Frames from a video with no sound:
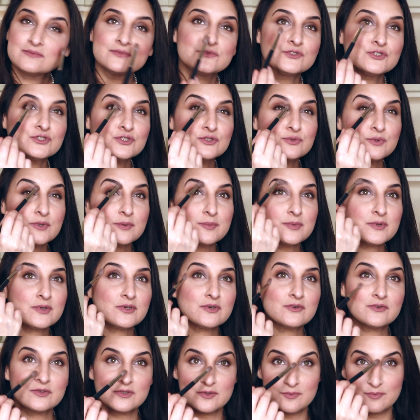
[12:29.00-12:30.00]
Sweep it
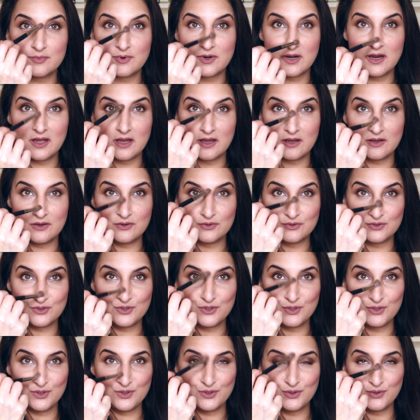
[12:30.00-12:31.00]
over the brows,
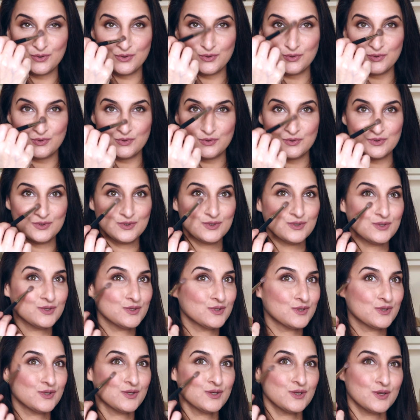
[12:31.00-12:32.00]
the nose.
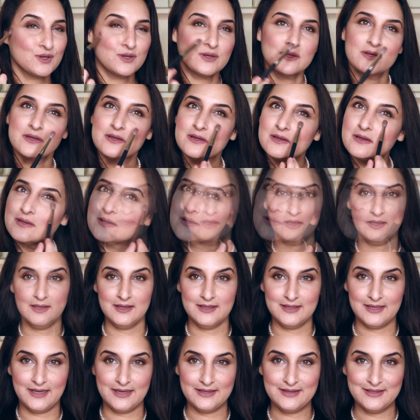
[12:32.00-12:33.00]

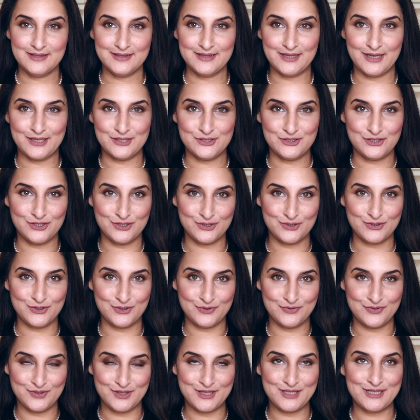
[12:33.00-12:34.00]
I think that's just
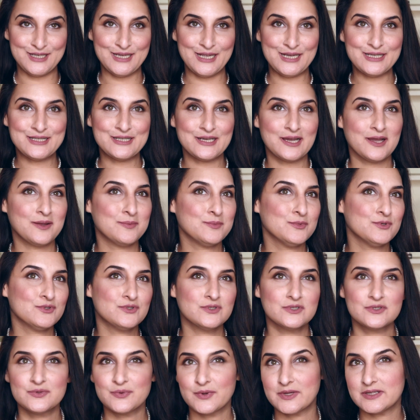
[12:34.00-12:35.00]
good for the daytime. You
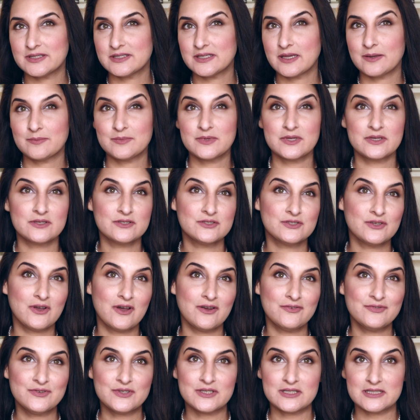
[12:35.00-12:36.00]
just want something
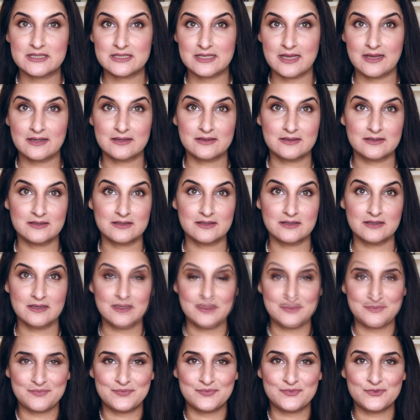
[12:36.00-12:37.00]
soft and subtle.
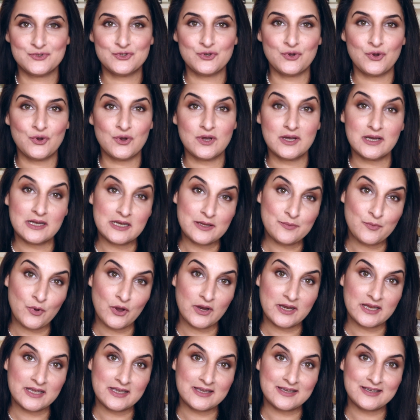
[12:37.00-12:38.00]
So early
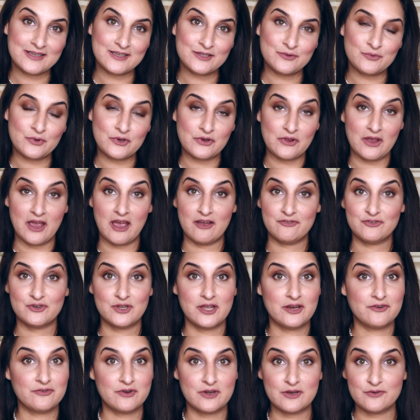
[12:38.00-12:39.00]
morning Eid, when you have to
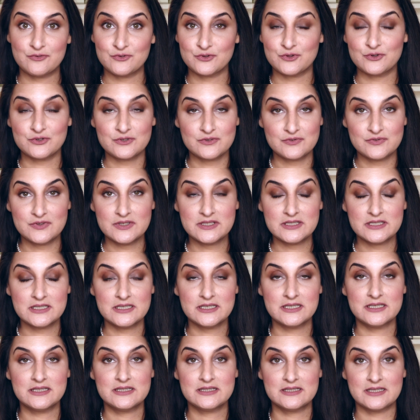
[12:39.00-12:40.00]
get ready for those
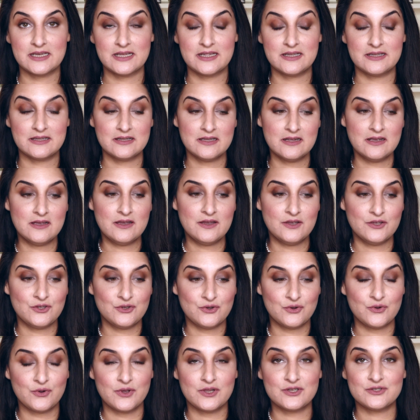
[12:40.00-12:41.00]
visits and
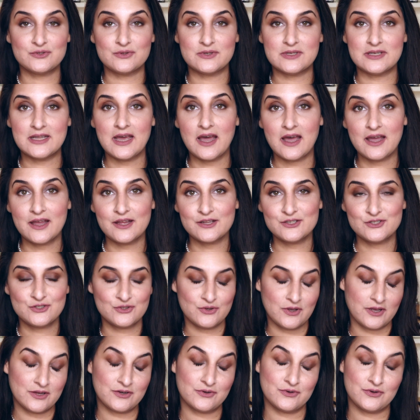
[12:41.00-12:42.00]
you're going to lunch,
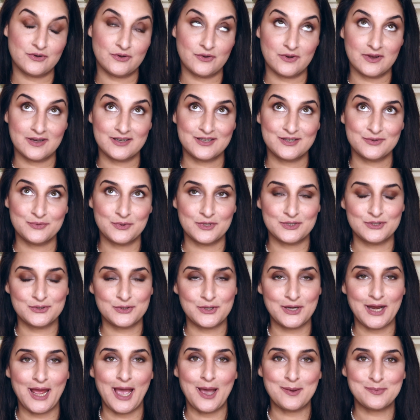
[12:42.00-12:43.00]
so I don't know what's
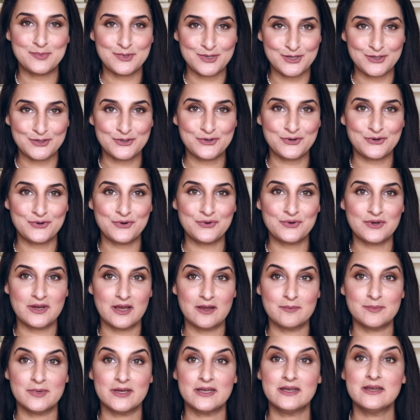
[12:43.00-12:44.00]
going to happen in
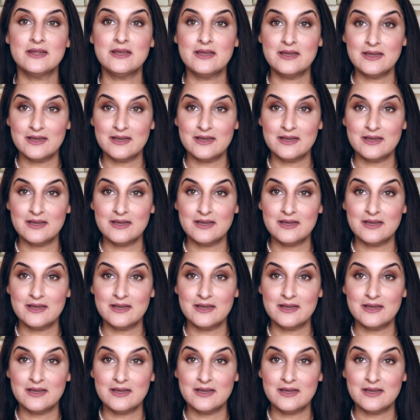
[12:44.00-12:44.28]
Corona, but